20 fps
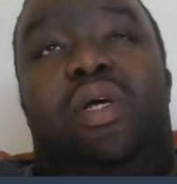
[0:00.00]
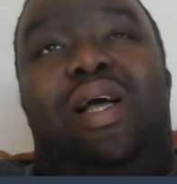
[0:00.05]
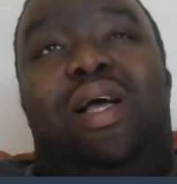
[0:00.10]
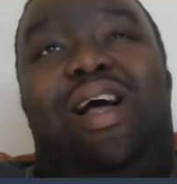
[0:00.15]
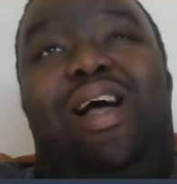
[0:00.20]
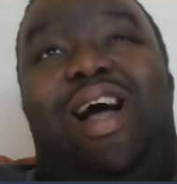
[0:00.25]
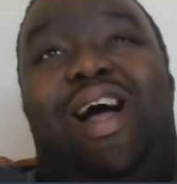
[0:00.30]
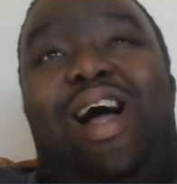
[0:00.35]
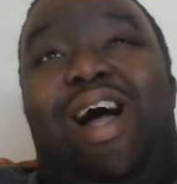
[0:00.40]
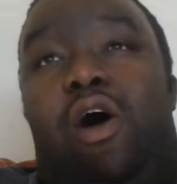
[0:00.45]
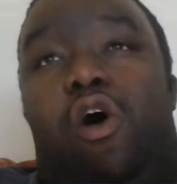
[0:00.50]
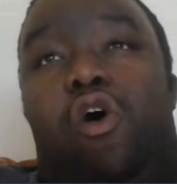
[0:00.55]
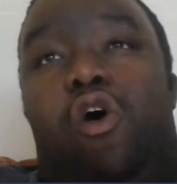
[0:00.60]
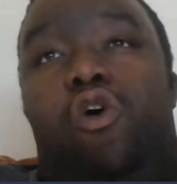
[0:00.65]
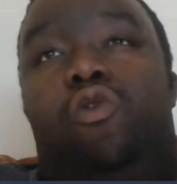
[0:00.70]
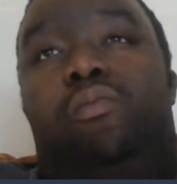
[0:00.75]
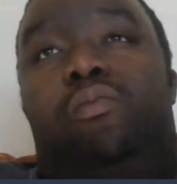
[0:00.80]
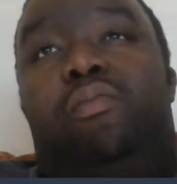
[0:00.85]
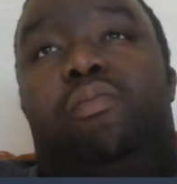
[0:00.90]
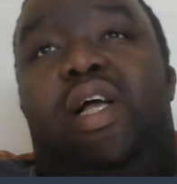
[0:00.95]
Away, it
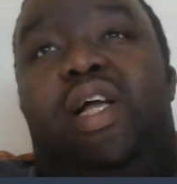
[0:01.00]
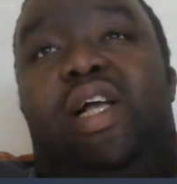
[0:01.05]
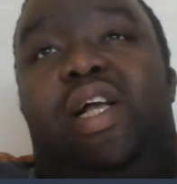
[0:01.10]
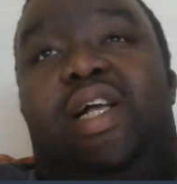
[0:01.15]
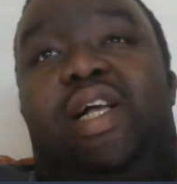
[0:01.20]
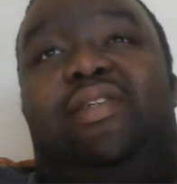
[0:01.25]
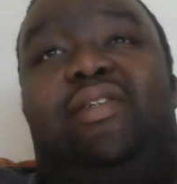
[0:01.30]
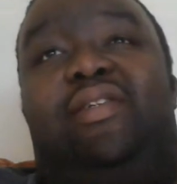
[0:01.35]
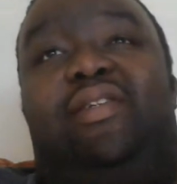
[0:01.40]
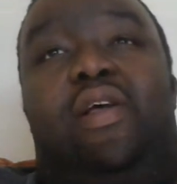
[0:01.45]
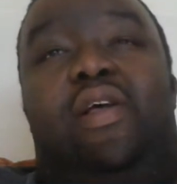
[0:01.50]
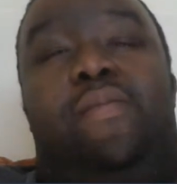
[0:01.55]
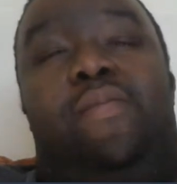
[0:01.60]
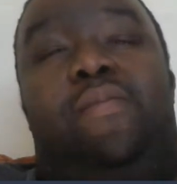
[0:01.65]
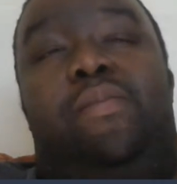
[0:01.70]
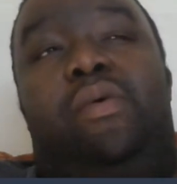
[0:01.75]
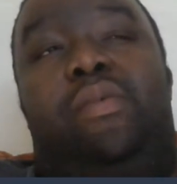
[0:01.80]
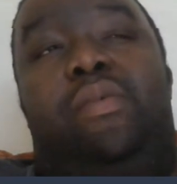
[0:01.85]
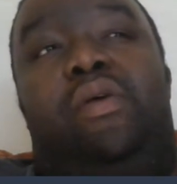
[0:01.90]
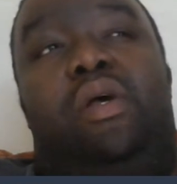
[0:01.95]
might be a bit more
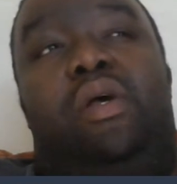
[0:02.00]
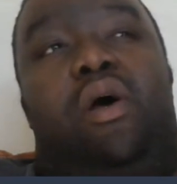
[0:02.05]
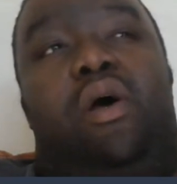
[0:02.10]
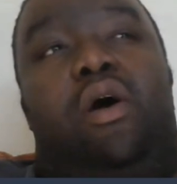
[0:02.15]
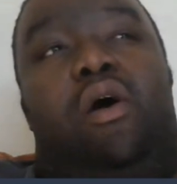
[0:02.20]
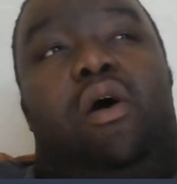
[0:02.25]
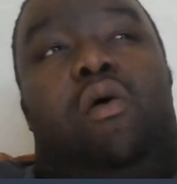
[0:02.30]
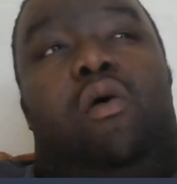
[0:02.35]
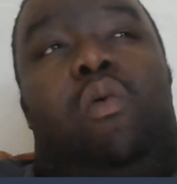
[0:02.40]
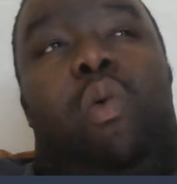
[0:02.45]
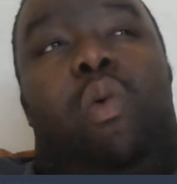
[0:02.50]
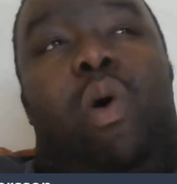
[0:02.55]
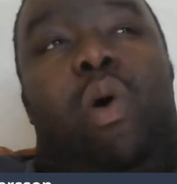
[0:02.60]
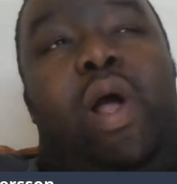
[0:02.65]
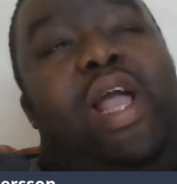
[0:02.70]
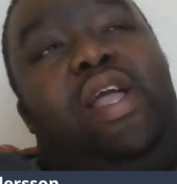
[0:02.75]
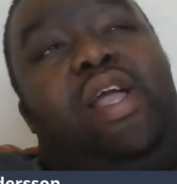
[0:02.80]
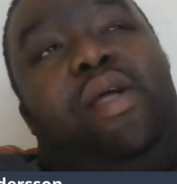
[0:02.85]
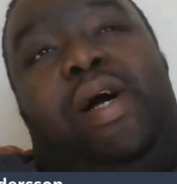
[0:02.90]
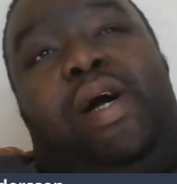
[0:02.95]
difficult.
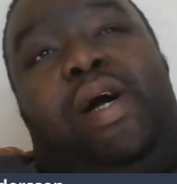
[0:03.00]
A